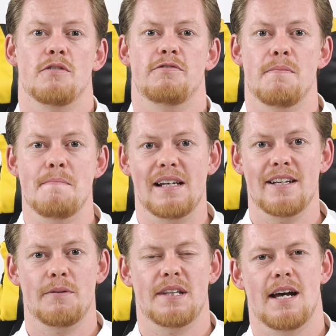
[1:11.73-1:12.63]

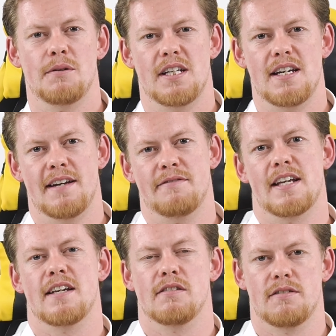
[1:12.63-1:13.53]
familiar with how to
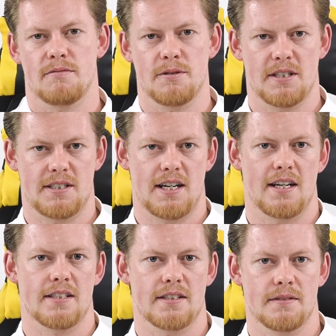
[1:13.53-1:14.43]
navigate through the site.